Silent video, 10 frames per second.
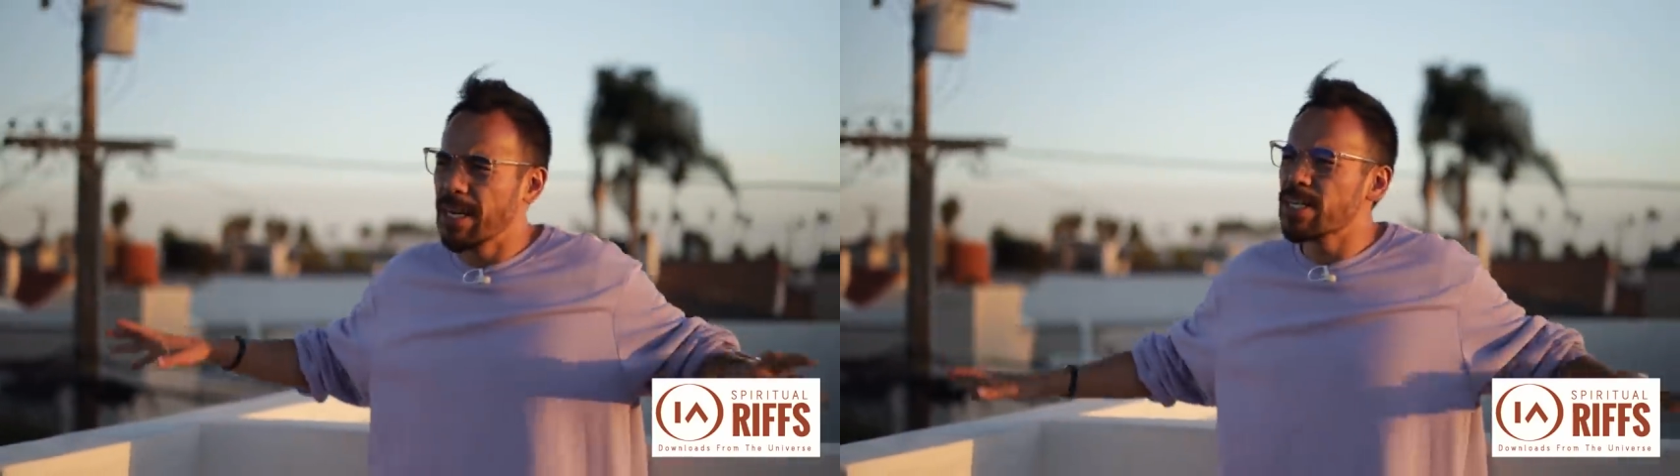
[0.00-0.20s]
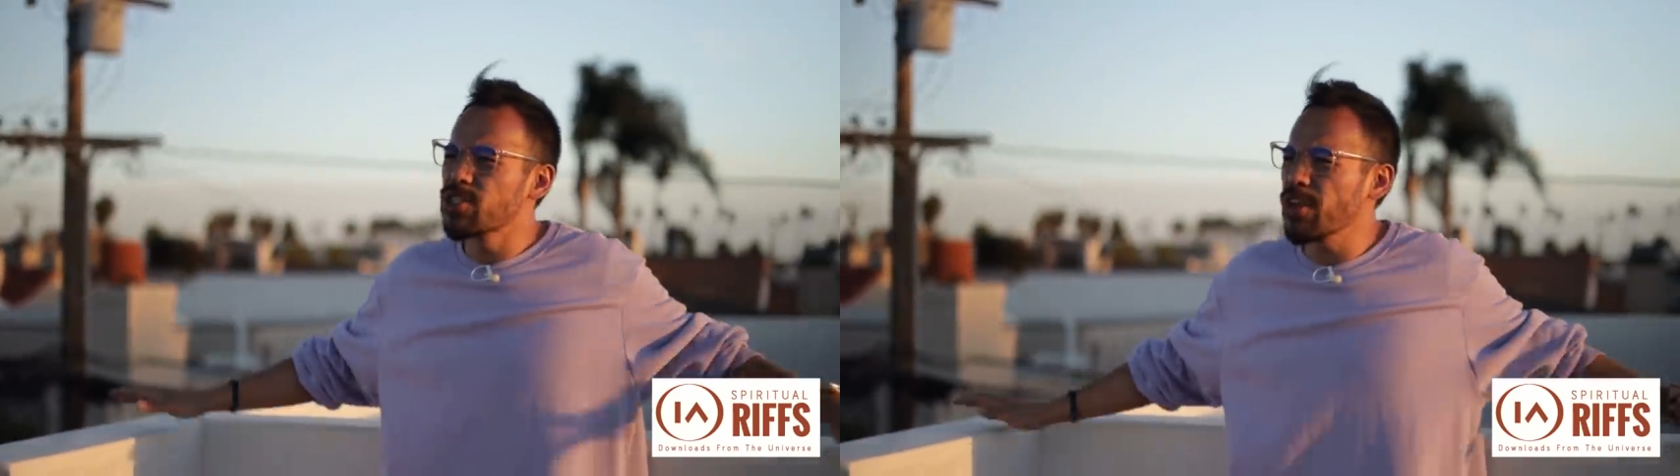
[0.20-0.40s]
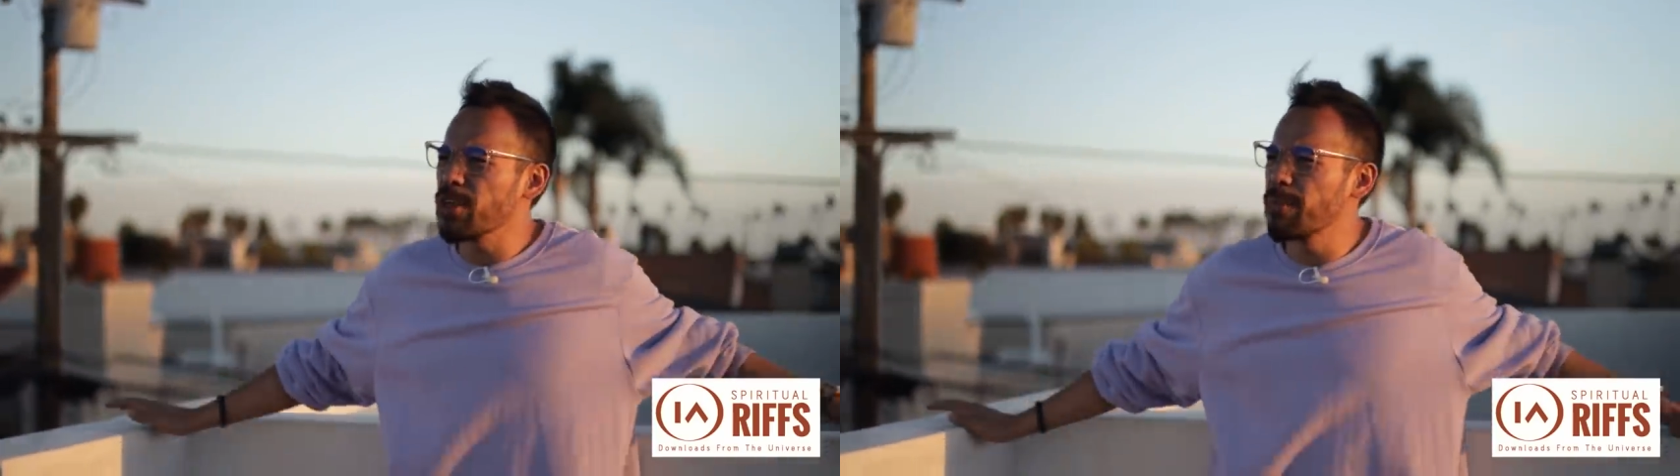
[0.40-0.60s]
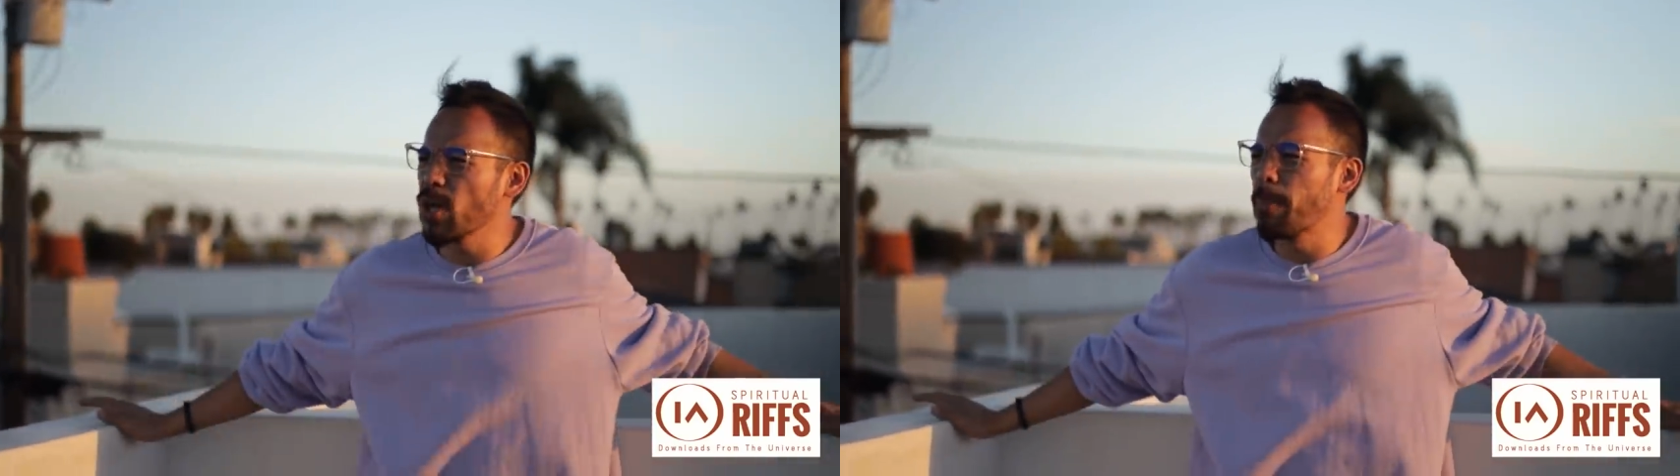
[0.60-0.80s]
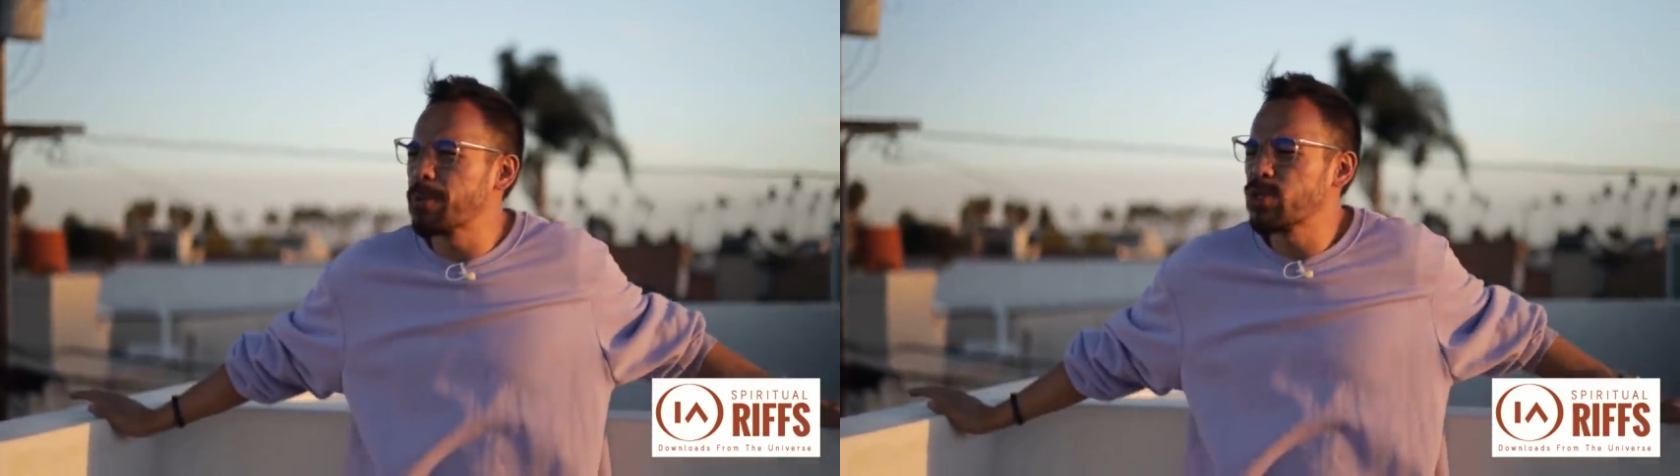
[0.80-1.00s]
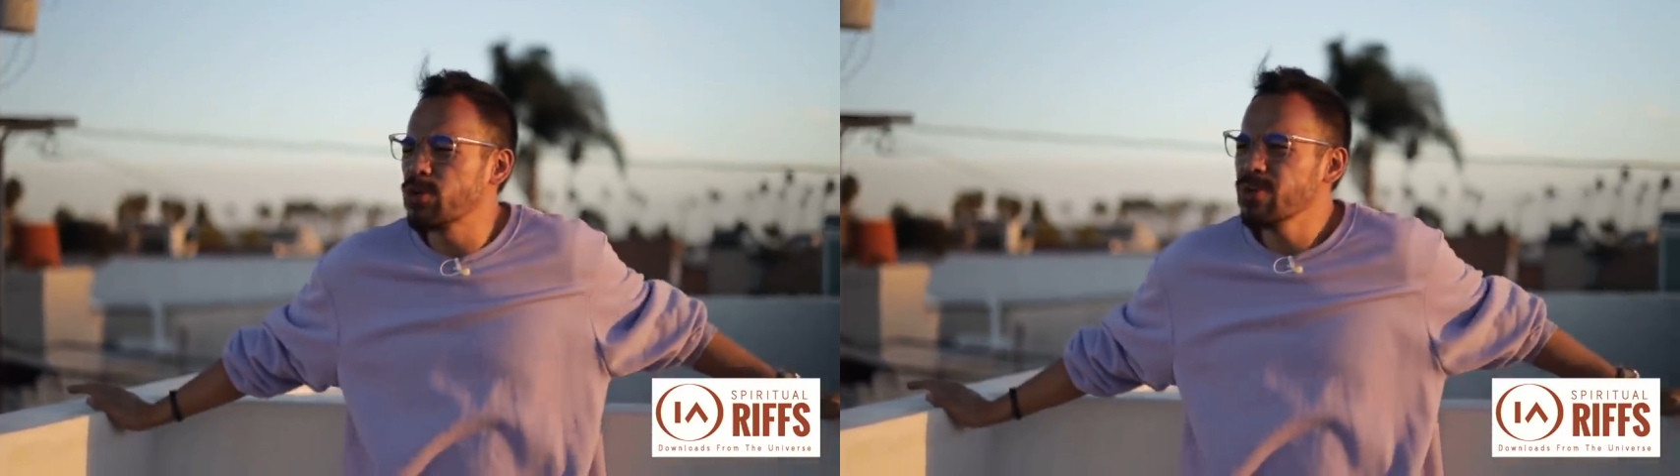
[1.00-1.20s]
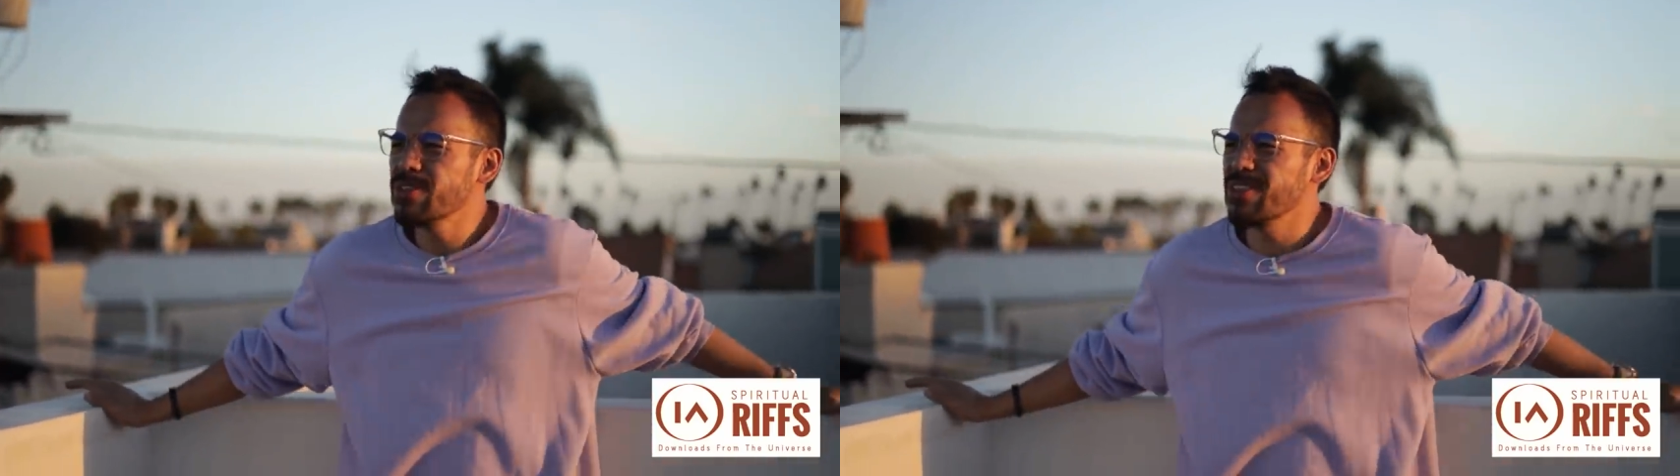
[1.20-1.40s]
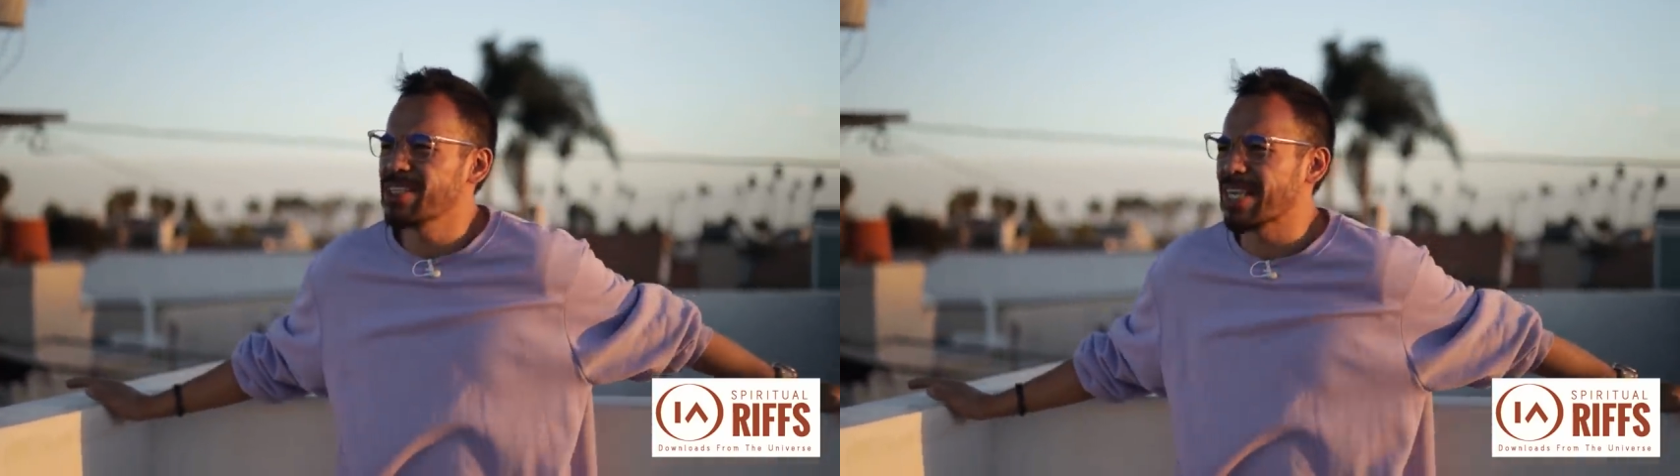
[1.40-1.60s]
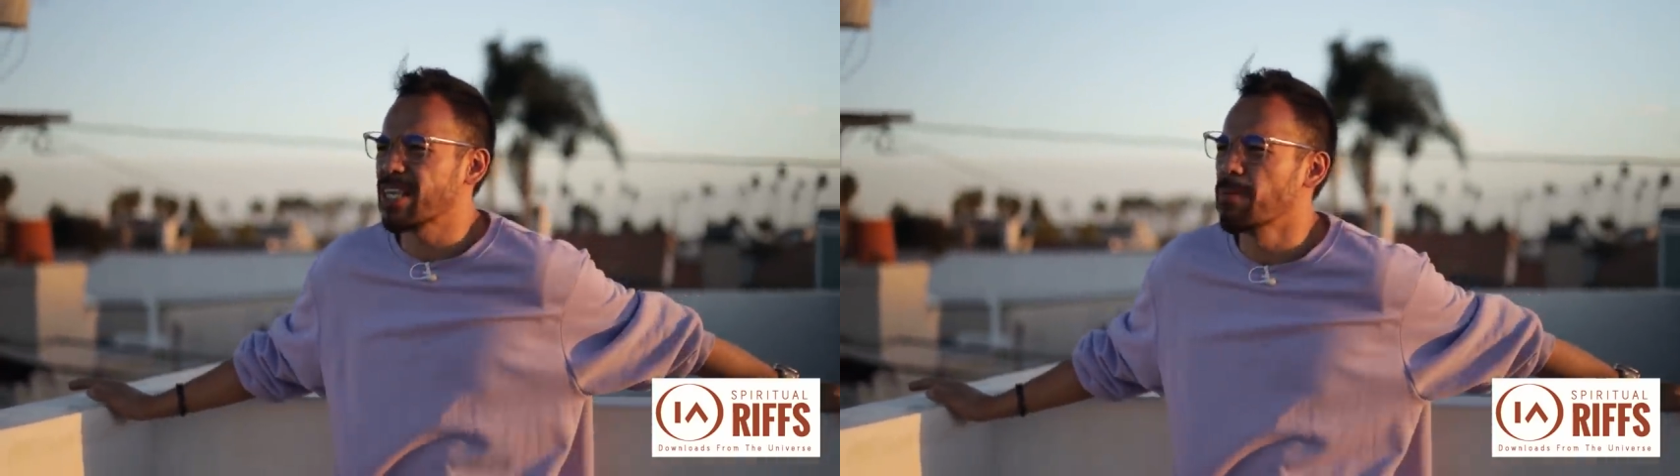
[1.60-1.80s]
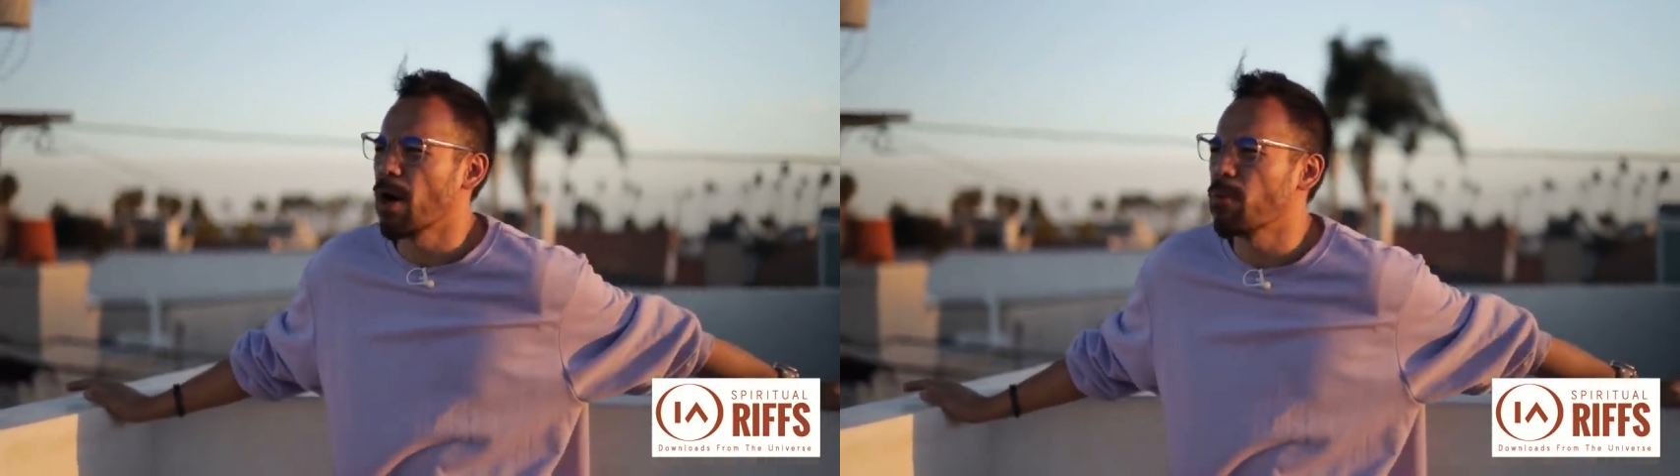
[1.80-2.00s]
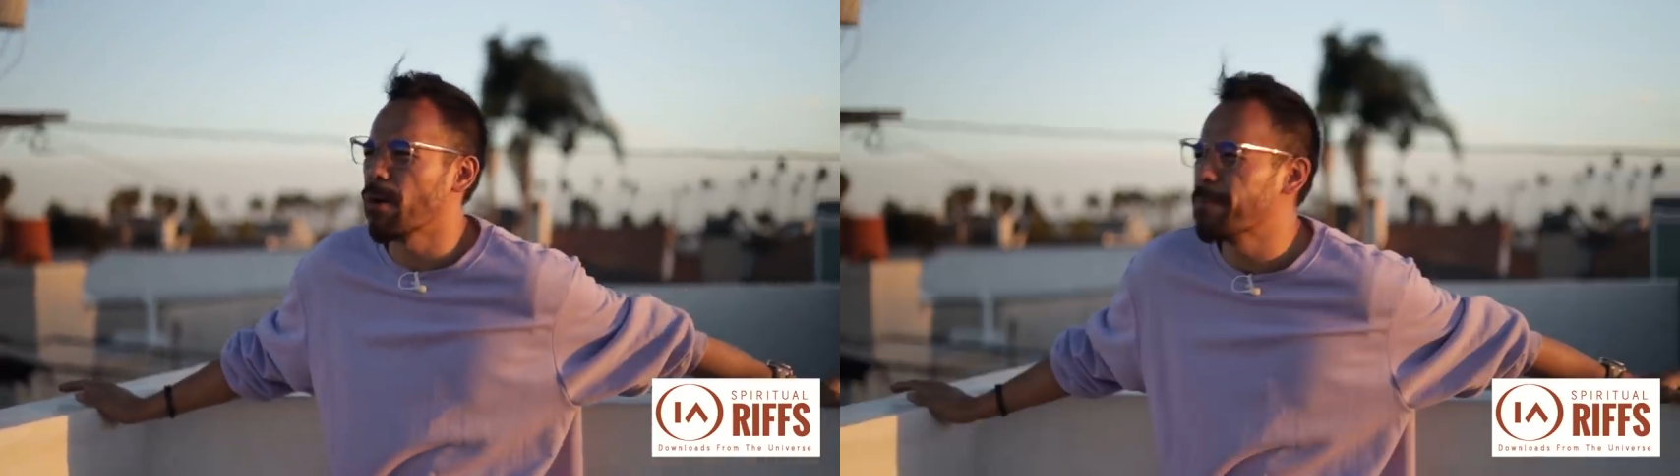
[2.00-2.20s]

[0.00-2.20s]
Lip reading: is nothing but opportunities that come our way,